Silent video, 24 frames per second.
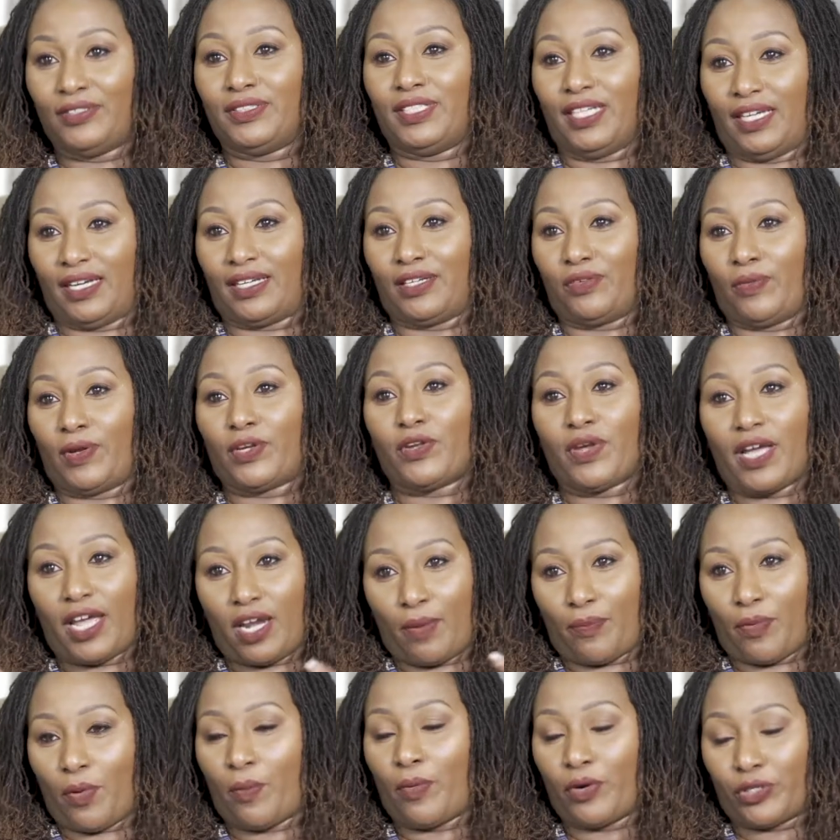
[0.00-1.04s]
You did. When you
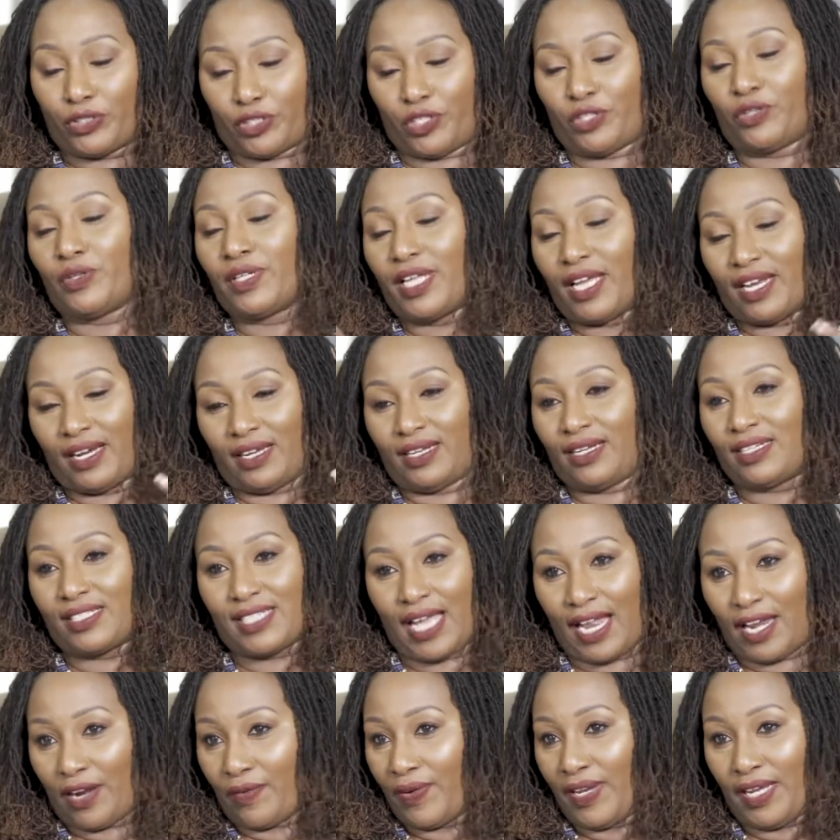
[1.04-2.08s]
get a promotion, you get a
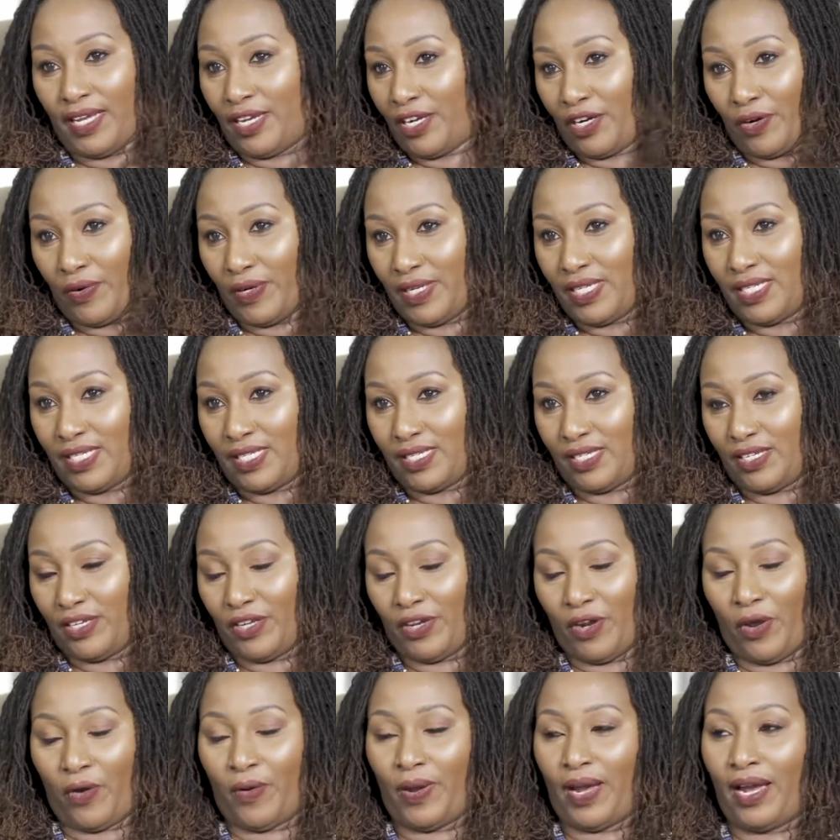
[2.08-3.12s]
salary increase. Yep.
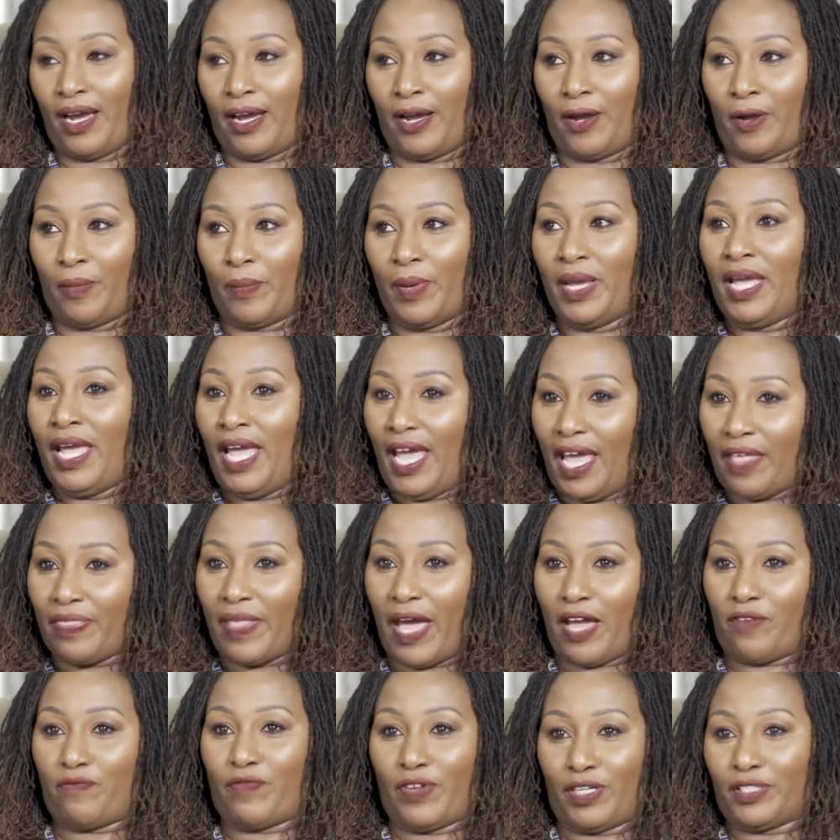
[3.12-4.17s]
You know, um,
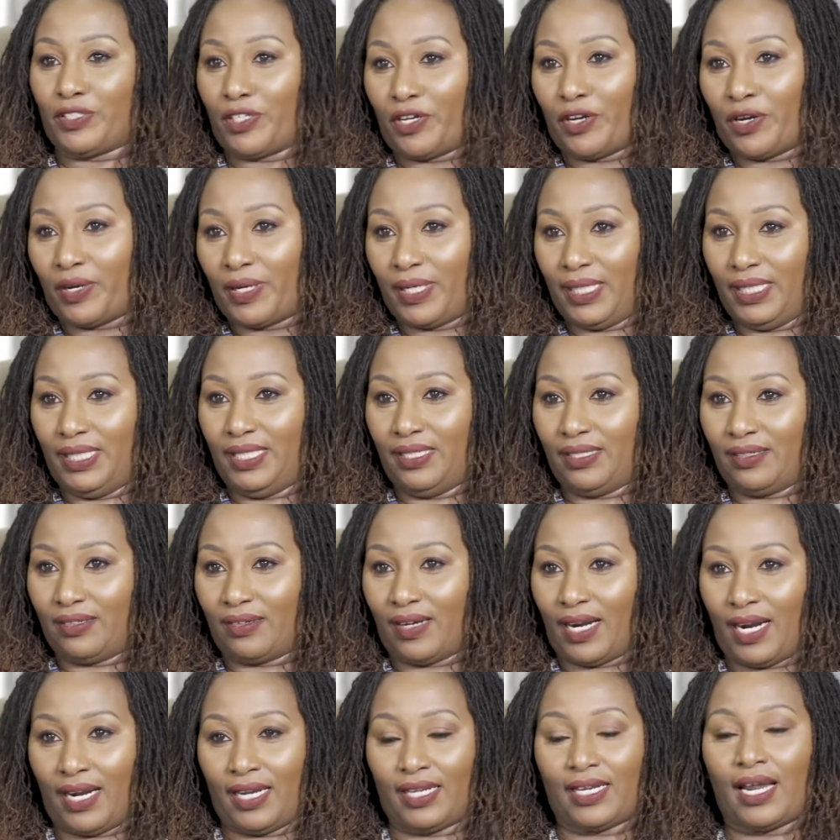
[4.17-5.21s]
and that felt good,
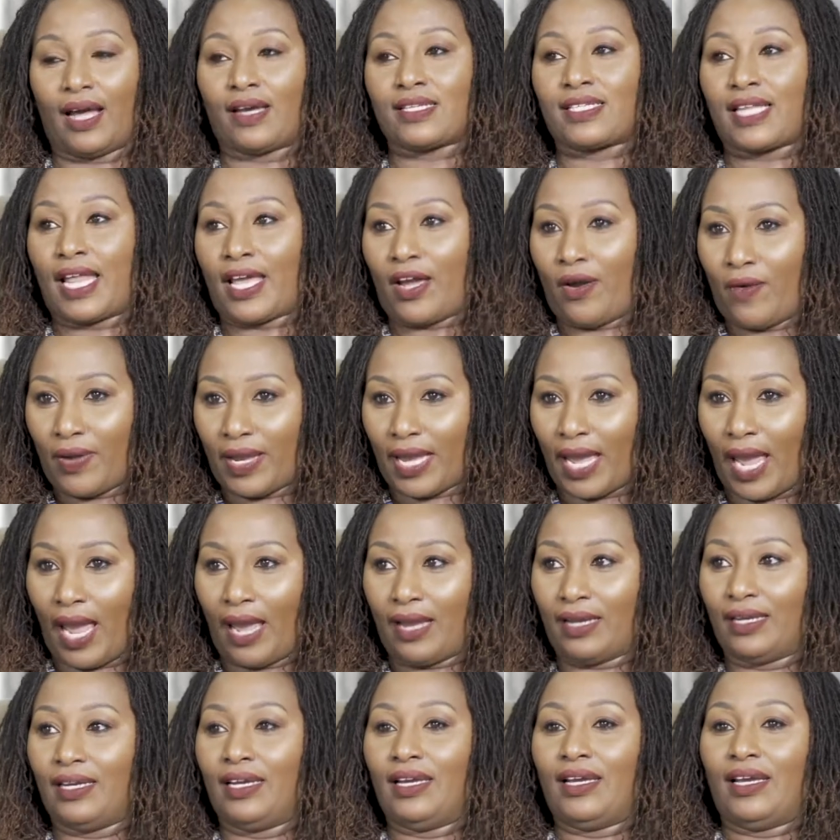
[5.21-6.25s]
right? I was like,
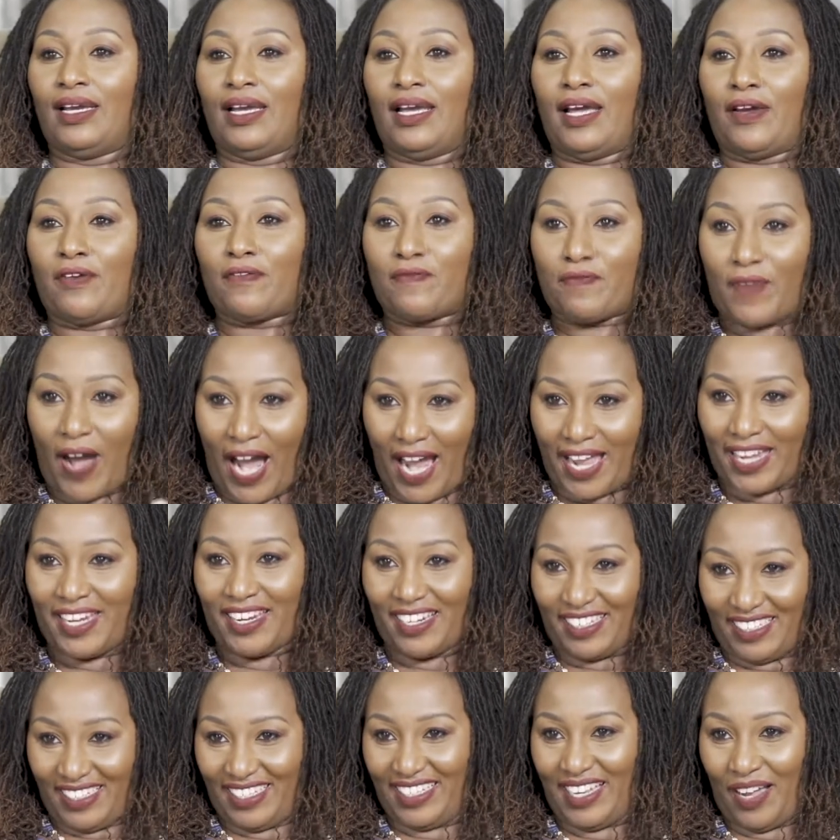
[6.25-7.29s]
okay,
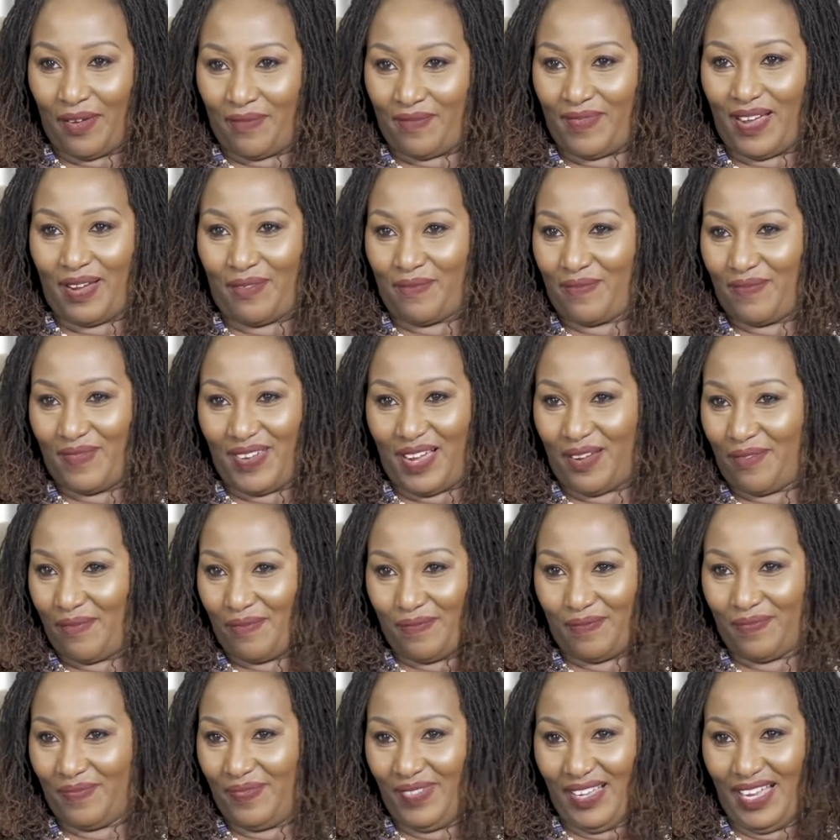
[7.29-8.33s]
finally, I'm I'm
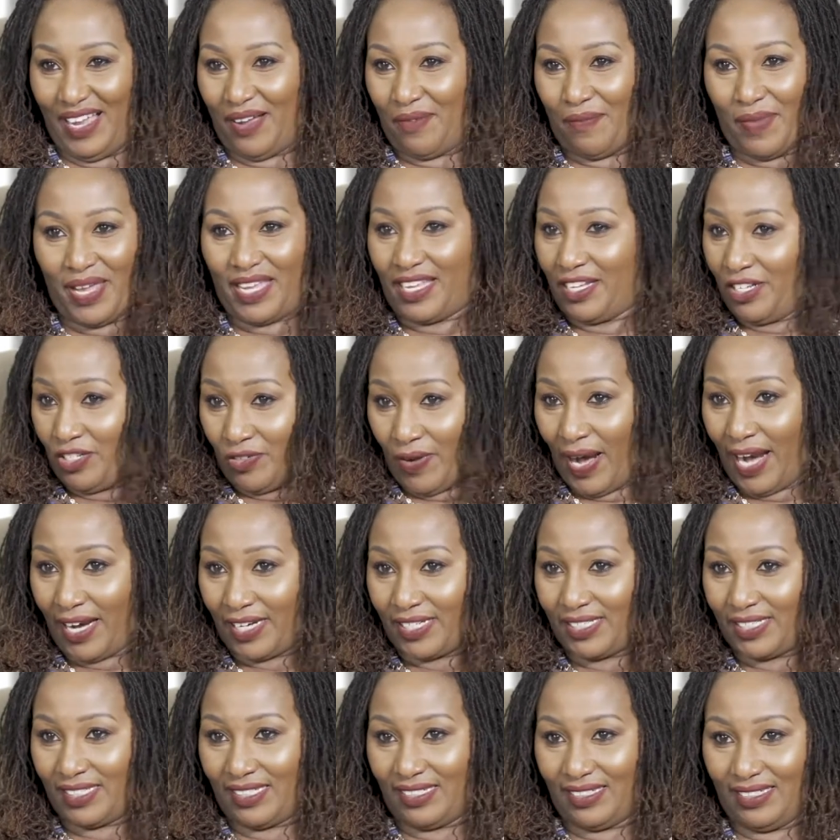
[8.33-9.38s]
I'm I'm making
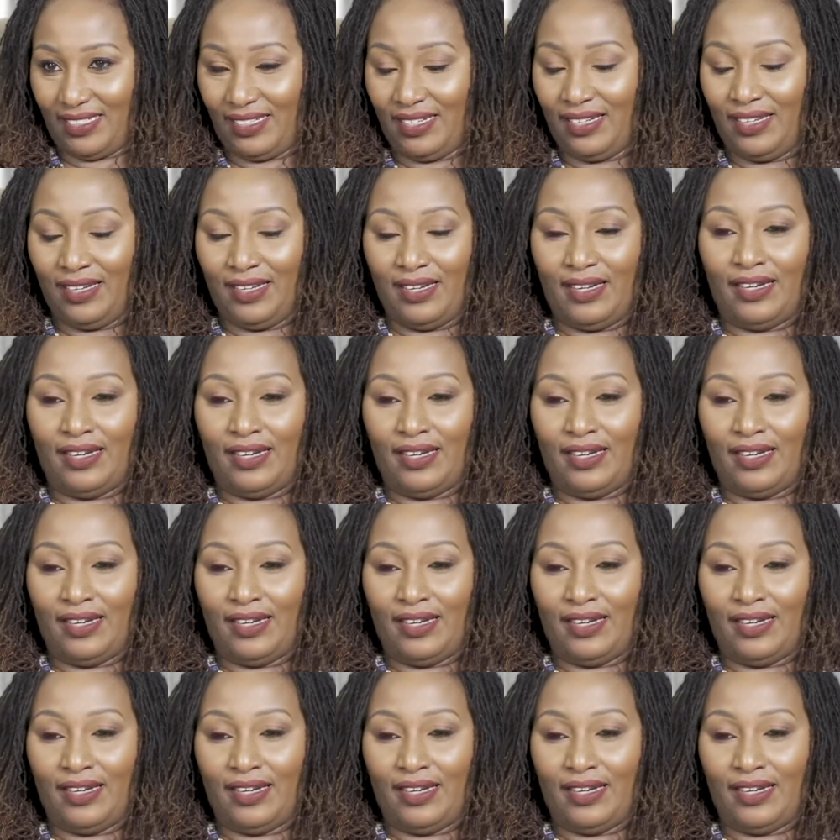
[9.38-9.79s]
traction.